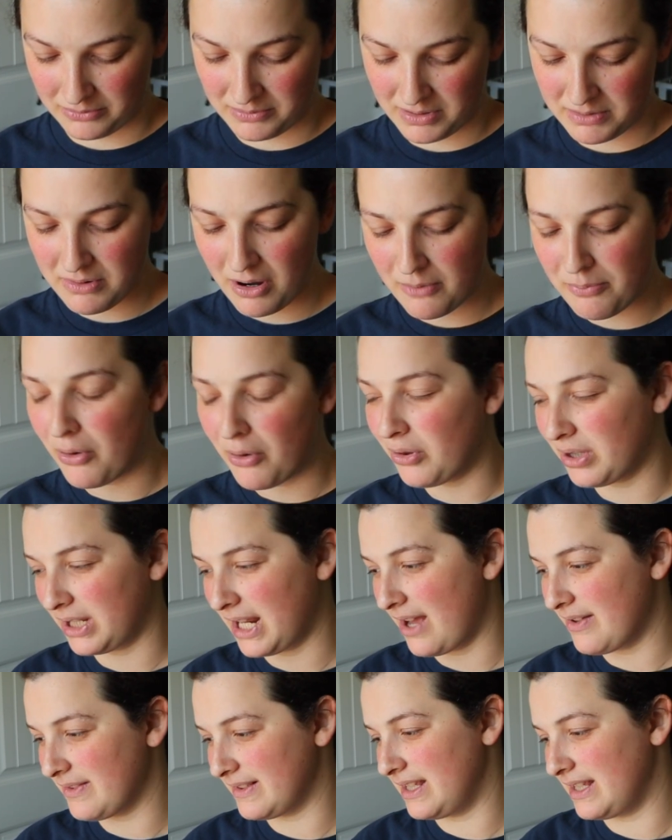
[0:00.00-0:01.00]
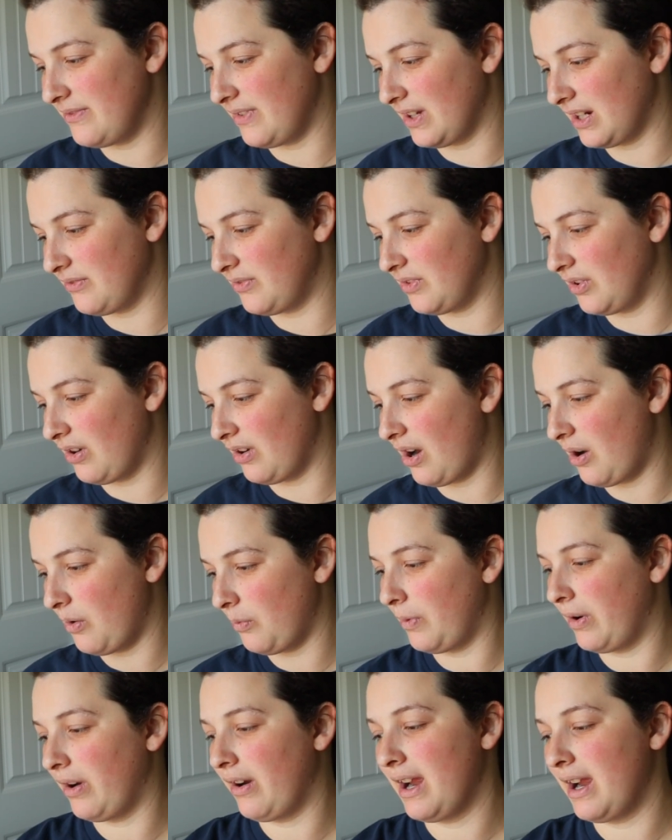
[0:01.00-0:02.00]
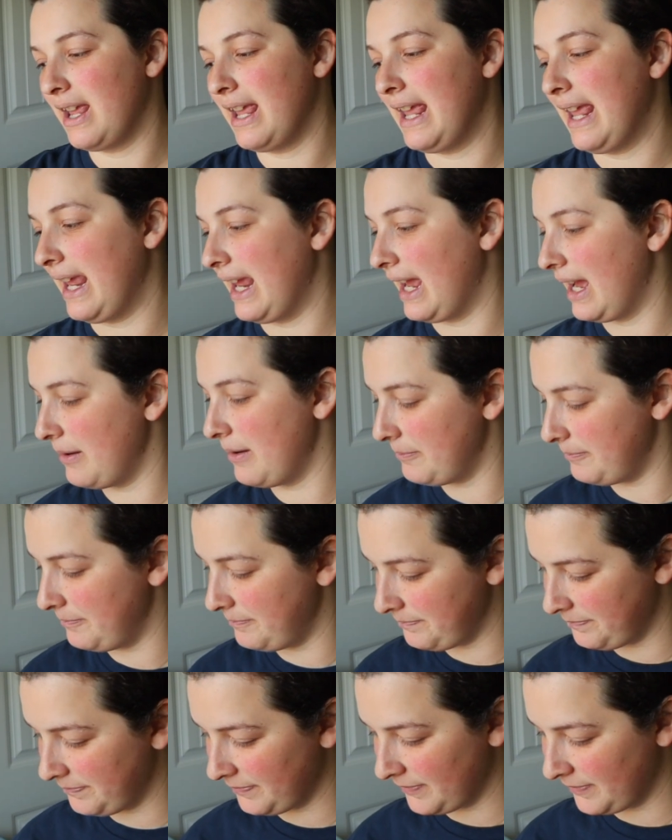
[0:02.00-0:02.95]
Maybe I'll pull it out and see if I can figure out where I am.